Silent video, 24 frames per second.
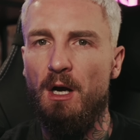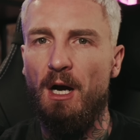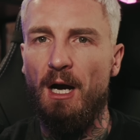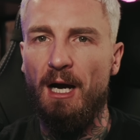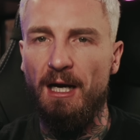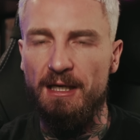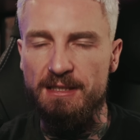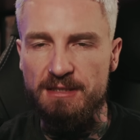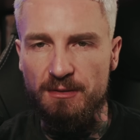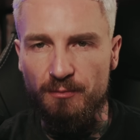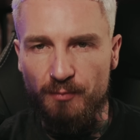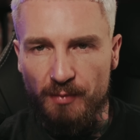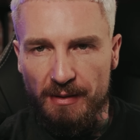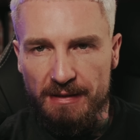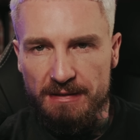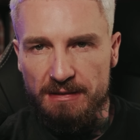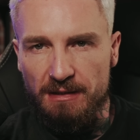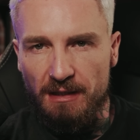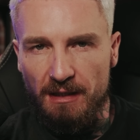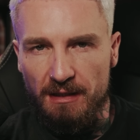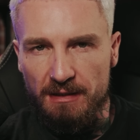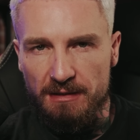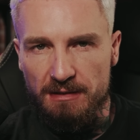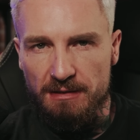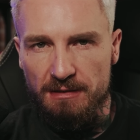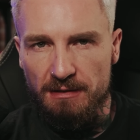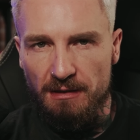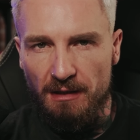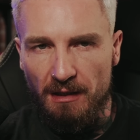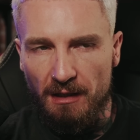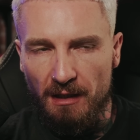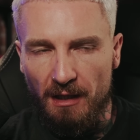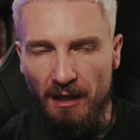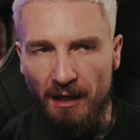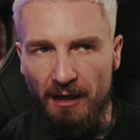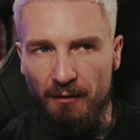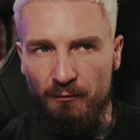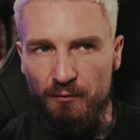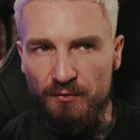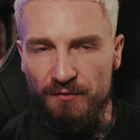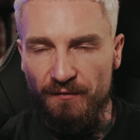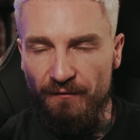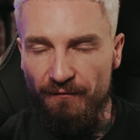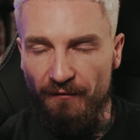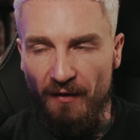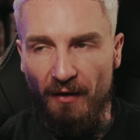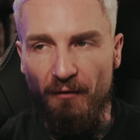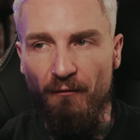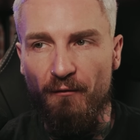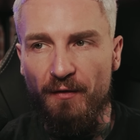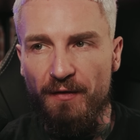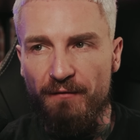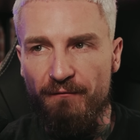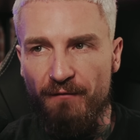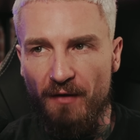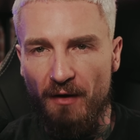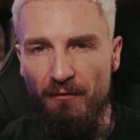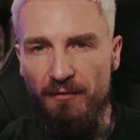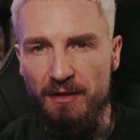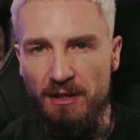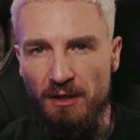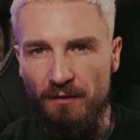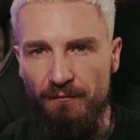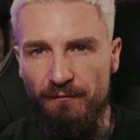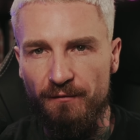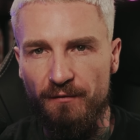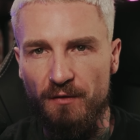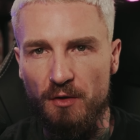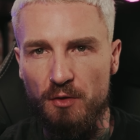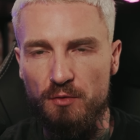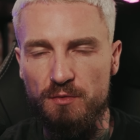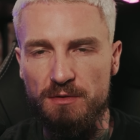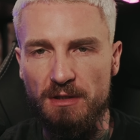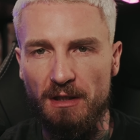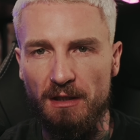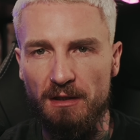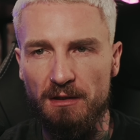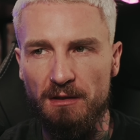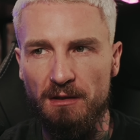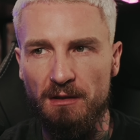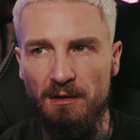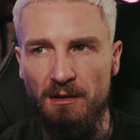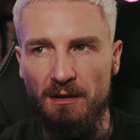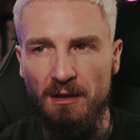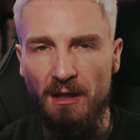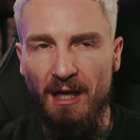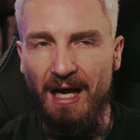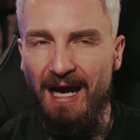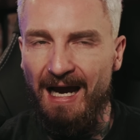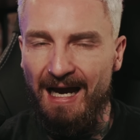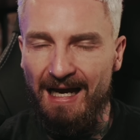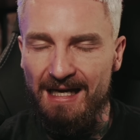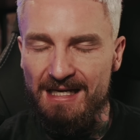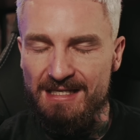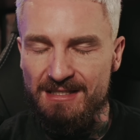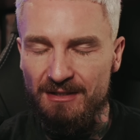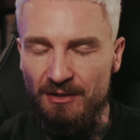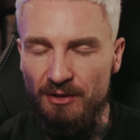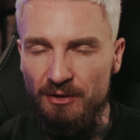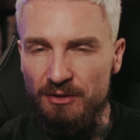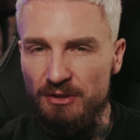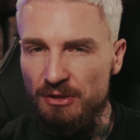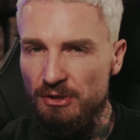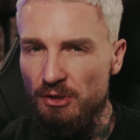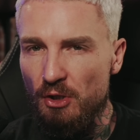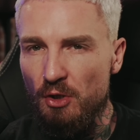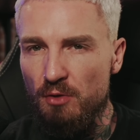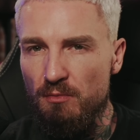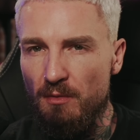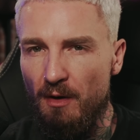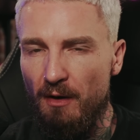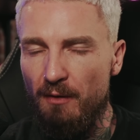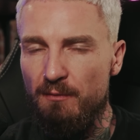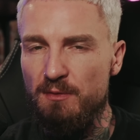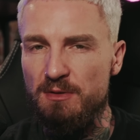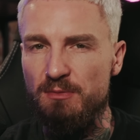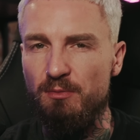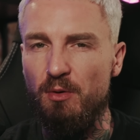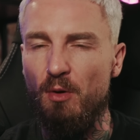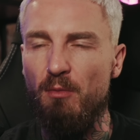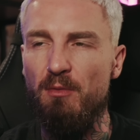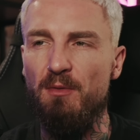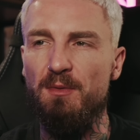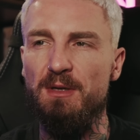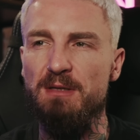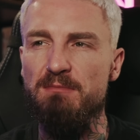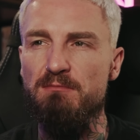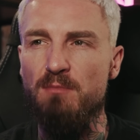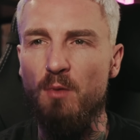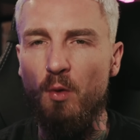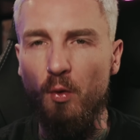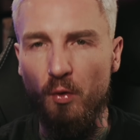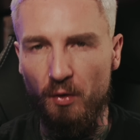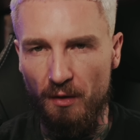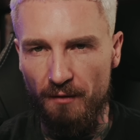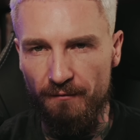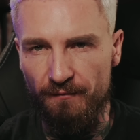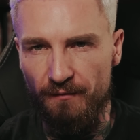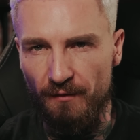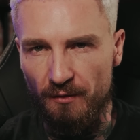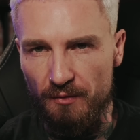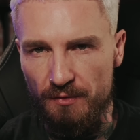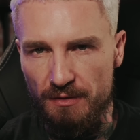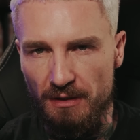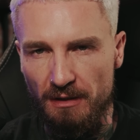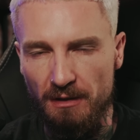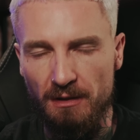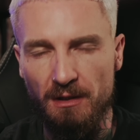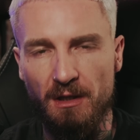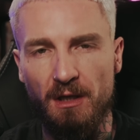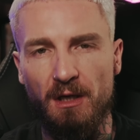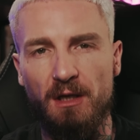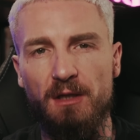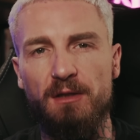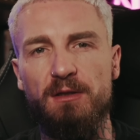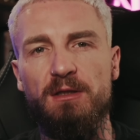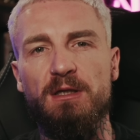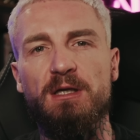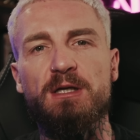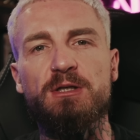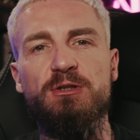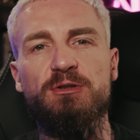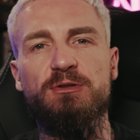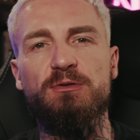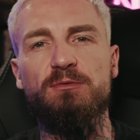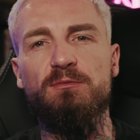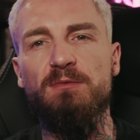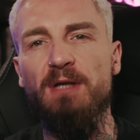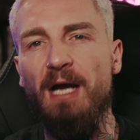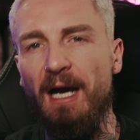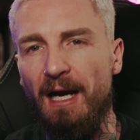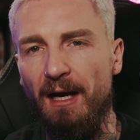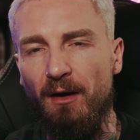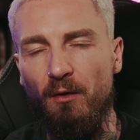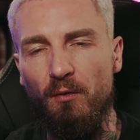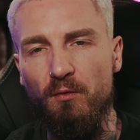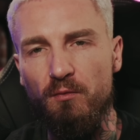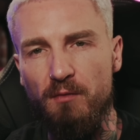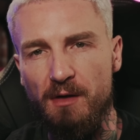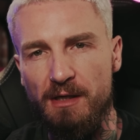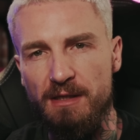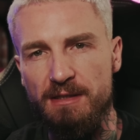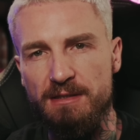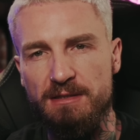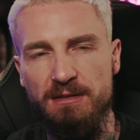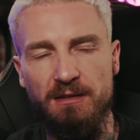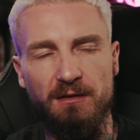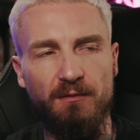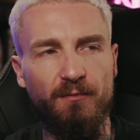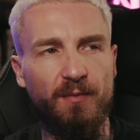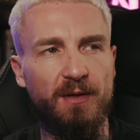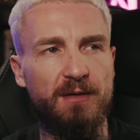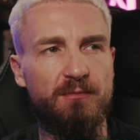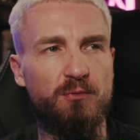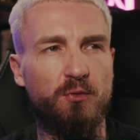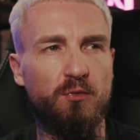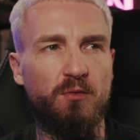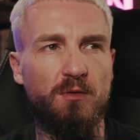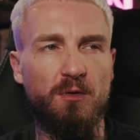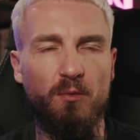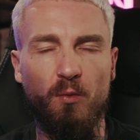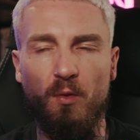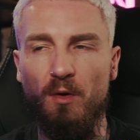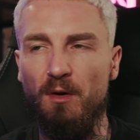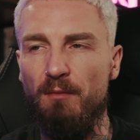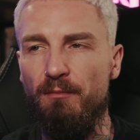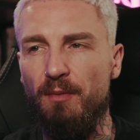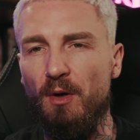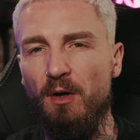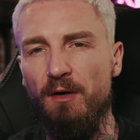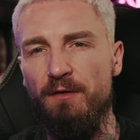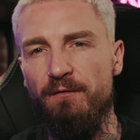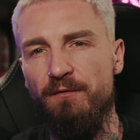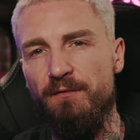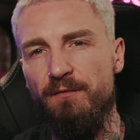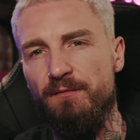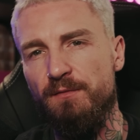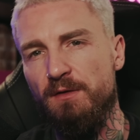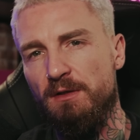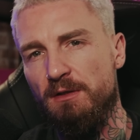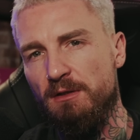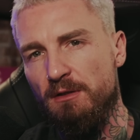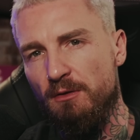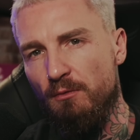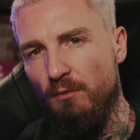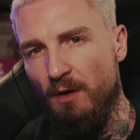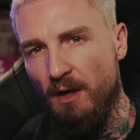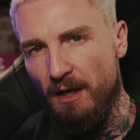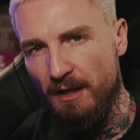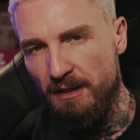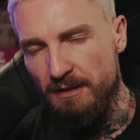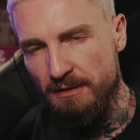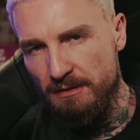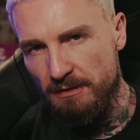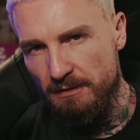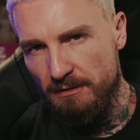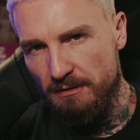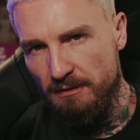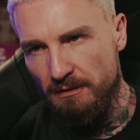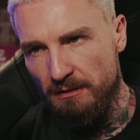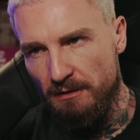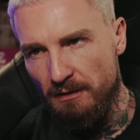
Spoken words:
As a business, it was very, very confusing. As a consumer, it was probably more confusing. The issue now is that people that want to buy from the US